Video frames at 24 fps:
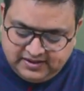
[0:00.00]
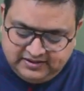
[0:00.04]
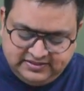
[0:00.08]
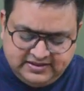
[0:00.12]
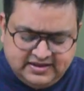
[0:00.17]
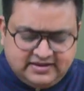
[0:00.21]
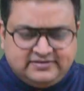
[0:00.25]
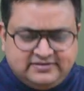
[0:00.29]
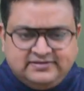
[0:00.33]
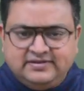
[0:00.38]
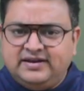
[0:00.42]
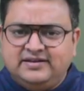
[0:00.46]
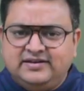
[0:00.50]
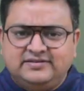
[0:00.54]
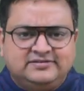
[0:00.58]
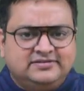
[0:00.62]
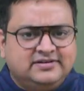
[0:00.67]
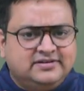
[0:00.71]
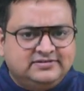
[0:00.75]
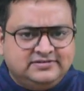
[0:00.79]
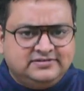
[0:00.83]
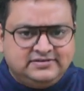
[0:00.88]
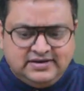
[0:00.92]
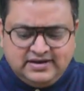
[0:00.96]
there is an
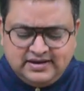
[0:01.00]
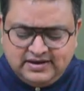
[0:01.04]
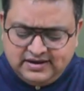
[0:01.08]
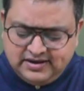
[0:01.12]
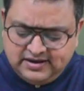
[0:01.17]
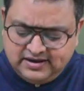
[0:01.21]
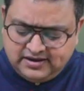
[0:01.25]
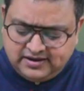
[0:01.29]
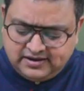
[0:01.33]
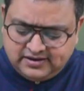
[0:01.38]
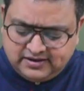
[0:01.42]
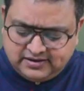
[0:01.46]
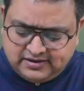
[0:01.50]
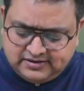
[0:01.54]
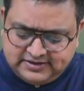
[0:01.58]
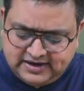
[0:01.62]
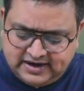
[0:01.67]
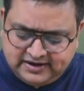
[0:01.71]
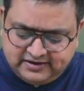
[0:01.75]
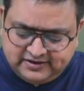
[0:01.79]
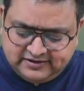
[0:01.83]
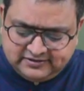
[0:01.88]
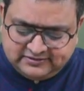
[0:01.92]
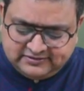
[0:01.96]
assessee,
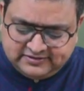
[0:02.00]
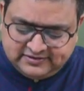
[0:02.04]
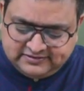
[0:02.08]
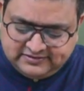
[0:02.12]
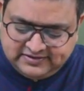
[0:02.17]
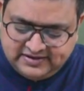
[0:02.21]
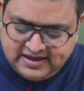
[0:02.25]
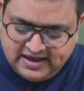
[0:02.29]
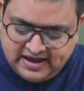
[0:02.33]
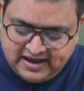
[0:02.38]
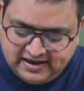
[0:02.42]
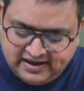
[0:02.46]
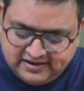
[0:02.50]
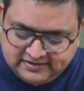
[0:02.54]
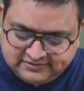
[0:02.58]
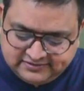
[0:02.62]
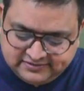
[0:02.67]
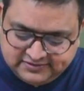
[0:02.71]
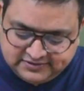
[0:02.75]
that assessee has,